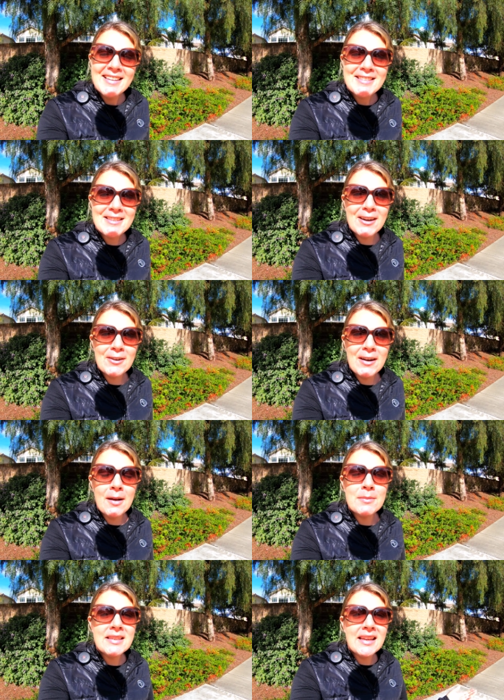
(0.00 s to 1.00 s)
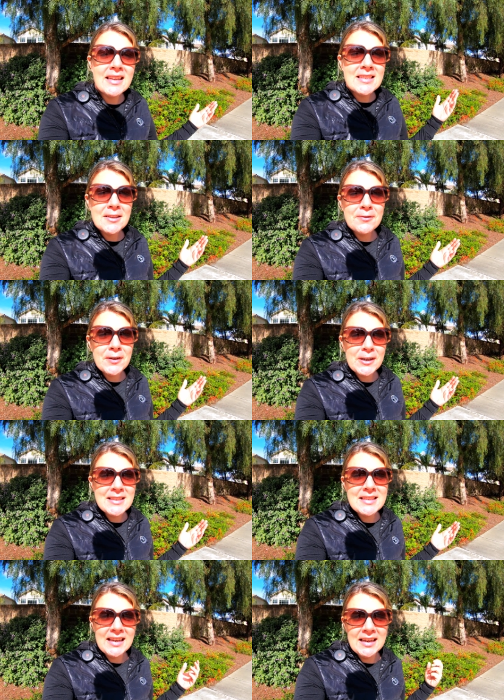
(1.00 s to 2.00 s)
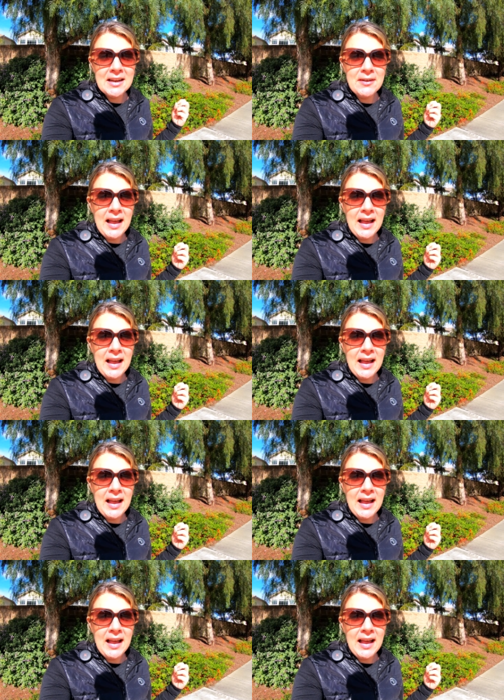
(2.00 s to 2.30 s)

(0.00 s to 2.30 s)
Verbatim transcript: So um, today is the first day of